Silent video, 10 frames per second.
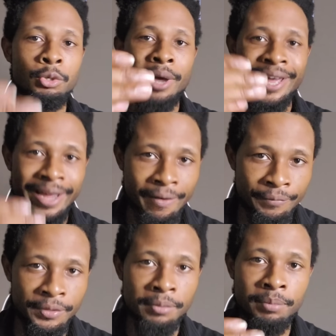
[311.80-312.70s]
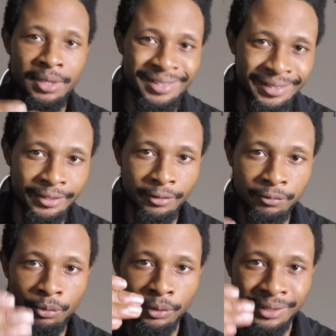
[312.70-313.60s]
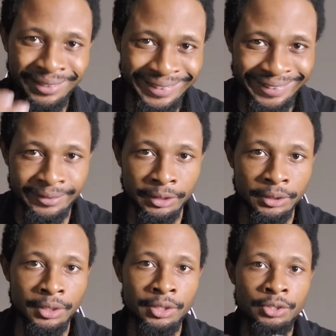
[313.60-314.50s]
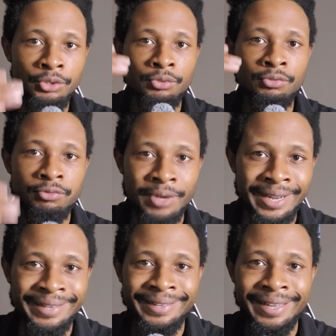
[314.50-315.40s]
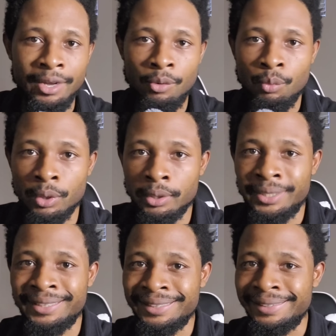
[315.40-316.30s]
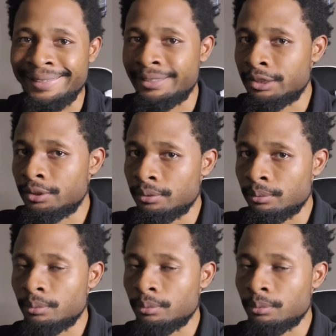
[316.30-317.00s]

you have to be here for later to find out where it leads to.